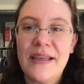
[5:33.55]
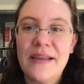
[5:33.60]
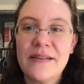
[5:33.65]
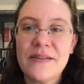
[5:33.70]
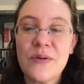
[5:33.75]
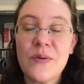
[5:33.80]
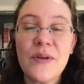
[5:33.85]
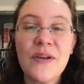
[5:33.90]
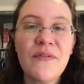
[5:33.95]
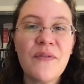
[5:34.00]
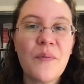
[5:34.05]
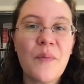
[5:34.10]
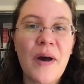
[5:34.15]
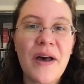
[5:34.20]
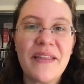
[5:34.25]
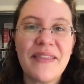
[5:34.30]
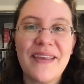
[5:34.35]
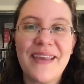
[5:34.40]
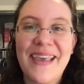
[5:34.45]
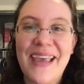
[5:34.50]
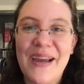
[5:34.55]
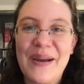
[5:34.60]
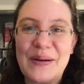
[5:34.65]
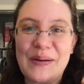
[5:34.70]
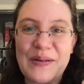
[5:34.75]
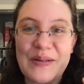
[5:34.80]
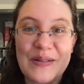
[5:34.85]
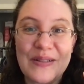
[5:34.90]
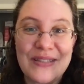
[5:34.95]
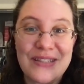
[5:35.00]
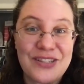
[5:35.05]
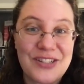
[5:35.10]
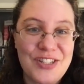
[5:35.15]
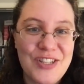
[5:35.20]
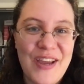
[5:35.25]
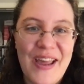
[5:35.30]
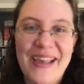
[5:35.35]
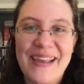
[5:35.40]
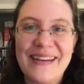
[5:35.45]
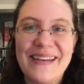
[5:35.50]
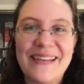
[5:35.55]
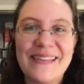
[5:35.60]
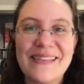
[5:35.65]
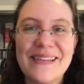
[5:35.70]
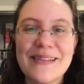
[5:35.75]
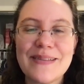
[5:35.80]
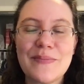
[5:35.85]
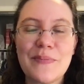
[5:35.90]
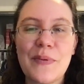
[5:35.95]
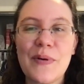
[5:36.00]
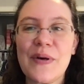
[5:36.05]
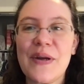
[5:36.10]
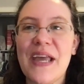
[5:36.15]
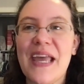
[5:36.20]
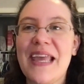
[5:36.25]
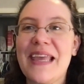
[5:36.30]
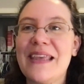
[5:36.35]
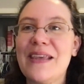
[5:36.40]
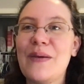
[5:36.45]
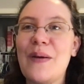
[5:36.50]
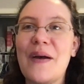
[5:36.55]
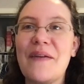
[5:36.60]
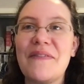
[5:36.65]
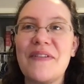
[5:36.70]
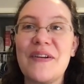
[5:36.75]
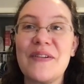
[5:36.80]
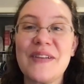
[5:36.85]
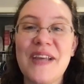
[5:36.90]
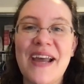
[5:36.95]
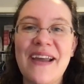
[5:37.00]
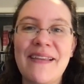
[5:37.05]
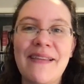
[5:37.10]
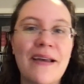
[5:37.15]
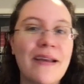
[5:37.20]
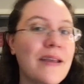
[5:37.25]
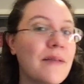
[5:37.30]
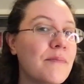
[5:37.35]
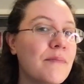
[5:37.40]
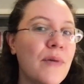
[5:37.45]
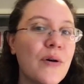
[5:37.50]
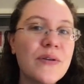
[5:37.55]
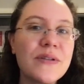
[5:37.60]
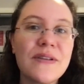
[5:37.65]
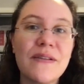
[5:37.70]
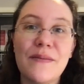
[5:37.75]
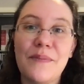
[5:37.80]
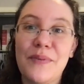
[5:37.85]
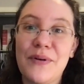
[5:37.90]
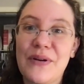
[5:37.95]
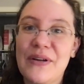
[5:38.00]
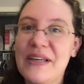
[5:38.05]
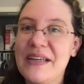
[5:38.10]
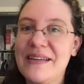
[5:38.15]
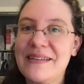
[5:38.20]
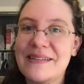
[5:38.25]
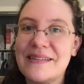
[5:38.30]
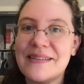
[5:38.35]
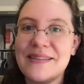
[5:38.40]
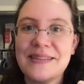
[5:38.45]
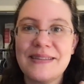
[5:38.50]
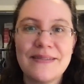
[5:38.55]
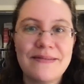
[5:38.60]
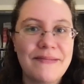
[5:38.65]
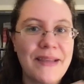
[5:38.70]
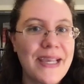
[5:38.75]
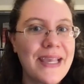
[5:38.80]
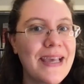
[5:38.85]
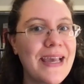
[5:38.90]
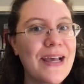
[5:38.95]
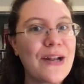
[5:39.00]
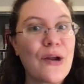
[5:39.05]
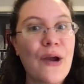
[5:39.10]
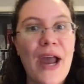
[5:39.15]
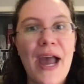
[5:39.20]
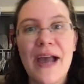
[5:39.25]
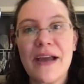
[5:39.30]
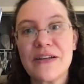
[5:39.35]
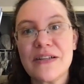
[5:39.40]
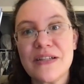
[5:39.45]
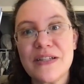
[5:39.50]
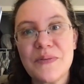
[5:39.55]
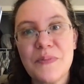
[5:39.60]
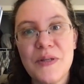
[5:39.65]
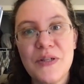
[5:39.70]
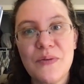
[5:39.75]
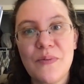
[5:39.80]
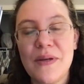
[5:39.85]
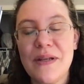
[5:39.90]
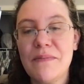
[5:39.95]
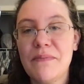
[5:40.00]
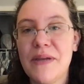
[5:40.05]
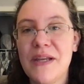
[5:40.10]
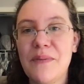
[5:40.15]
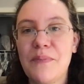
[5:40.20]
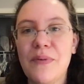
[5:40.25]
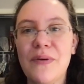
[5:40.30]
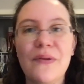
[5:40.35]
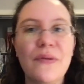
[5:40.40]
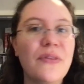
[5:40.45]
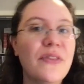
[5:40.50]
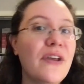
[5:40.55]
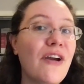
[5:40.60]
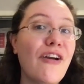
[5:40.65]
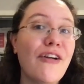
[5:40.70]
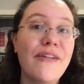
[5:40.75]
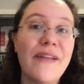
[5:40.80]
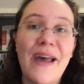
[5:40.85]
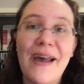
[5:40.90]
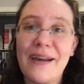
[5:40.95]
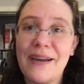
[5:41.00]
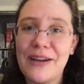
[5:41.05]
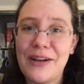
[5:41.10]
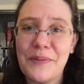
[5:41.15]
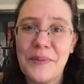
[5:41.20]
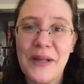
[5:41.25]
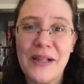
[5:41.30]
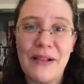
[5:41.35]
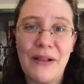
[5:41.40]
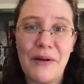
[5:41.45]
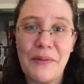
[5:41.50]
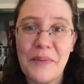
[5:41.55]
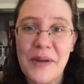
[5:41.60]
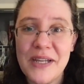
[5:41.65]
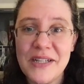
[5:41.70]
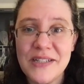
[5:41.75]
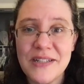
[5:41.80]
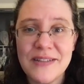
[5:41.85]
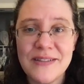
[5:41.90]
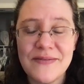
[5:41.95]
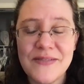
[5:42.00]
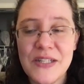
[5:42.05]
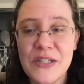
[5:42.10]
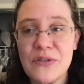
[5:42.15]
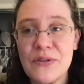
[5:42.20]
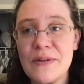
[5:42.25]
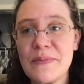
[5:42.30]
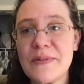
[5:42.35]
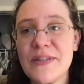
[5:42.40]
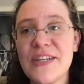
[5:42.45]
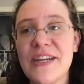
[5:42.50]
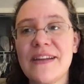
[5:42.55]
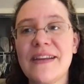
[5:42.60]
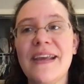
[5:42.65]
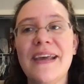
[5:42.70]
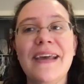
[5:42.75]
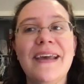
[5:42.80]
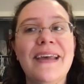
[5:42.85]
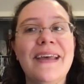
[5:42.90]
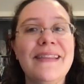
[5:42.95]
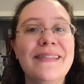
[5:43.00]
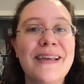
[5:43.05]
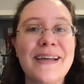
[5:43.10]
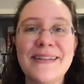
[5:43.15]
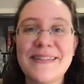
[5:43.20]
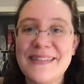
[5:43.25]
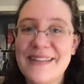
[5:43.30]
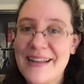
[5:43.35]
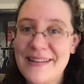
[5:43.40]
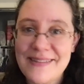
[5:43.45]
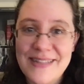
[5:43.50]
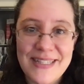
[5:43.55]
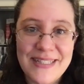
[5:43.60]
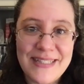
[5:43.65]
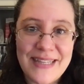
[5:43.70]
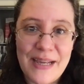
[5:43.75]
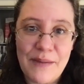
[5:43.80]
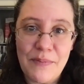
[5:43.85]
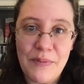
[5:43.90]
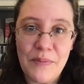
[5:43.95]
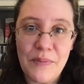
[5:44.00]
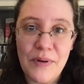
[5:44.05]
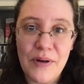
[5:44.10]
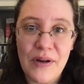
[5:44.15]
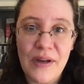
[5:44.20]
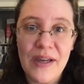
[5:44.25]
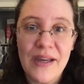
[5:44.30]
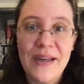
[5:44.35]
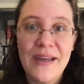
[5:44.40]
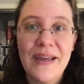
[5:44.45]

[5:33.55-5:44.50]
So even while the characters shine in this book, you have your dialogue. Most of the book is like interactions between people. There are not going to be long pages of description. That is not this type of book.